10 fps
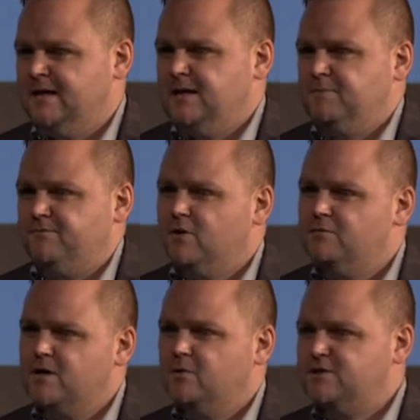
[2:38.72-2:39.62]
Before
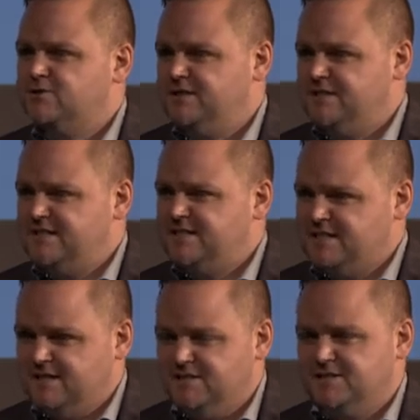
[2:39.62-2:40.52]
we go into the
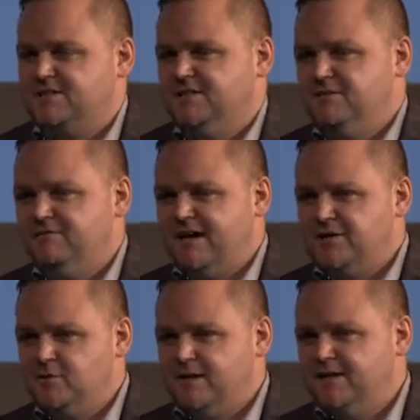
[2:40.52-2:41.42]
details of
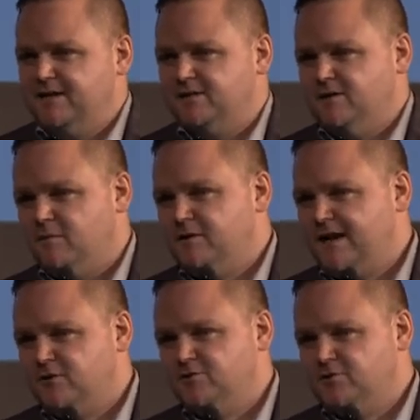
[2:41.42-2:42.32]
evaluating carbon
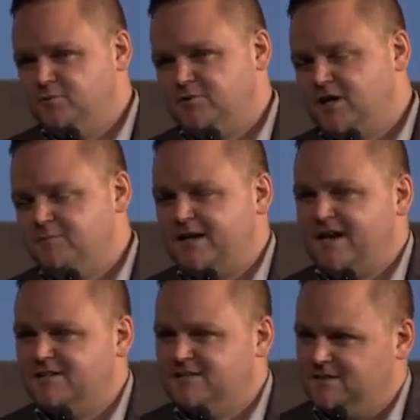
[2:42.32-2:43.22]
nanotubes up
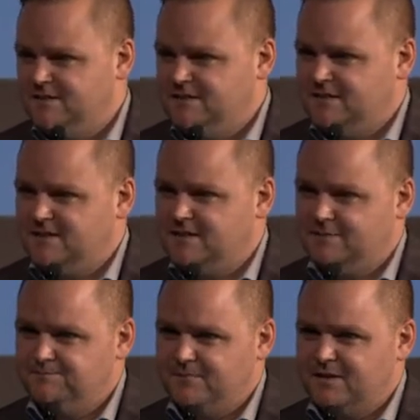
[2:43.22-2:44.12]
against
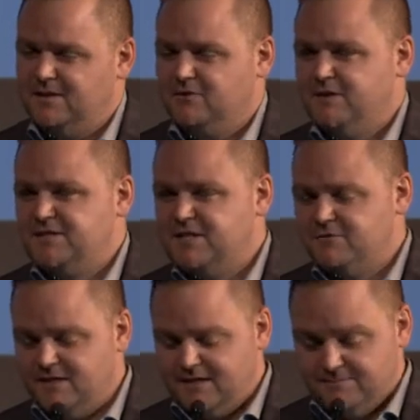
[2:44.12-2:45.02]
the
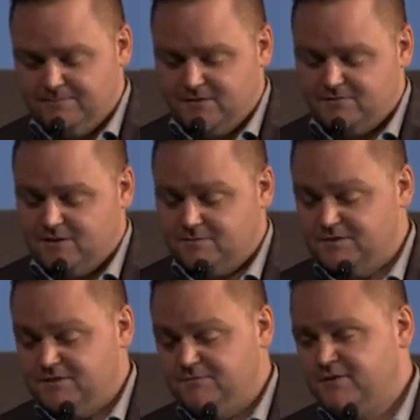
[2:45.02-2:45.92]
criteria of
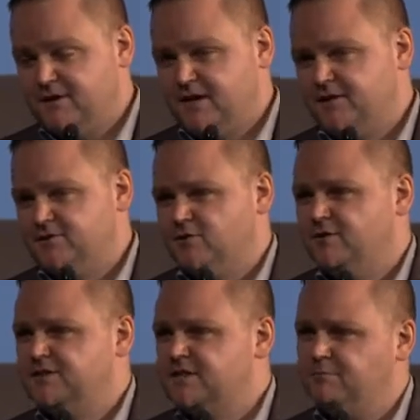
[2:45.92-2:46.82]
substances of very high
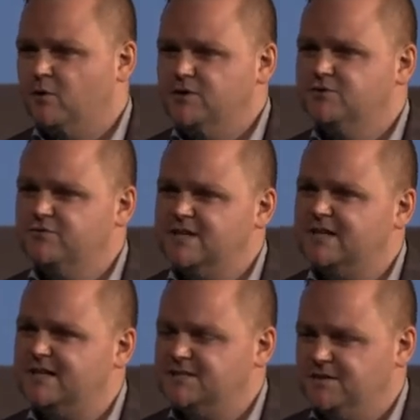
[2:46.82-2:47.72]
concern, it's important to
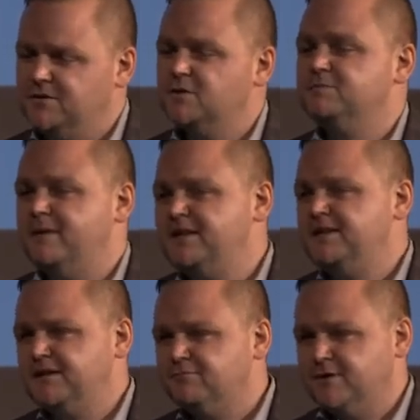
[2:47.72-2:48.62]
realize that there's many
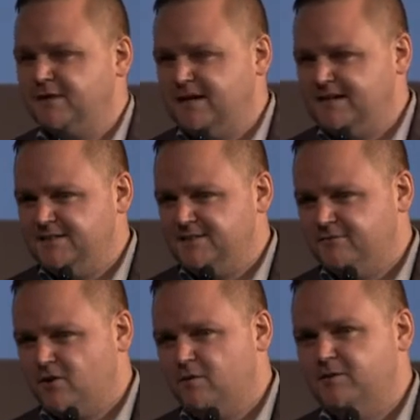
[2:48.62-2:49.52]
different kinds
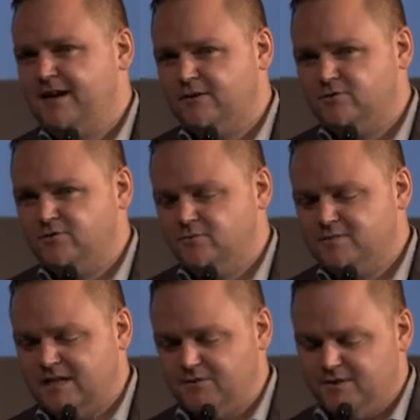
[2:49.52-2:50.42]
of carbon
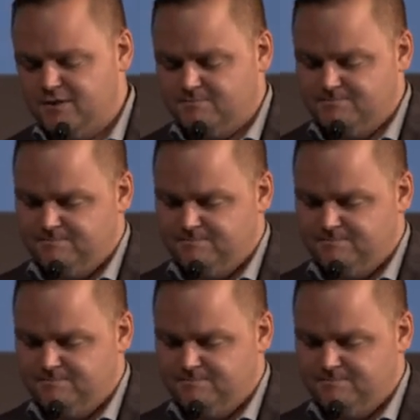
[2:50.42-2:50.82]
nanotubes out there.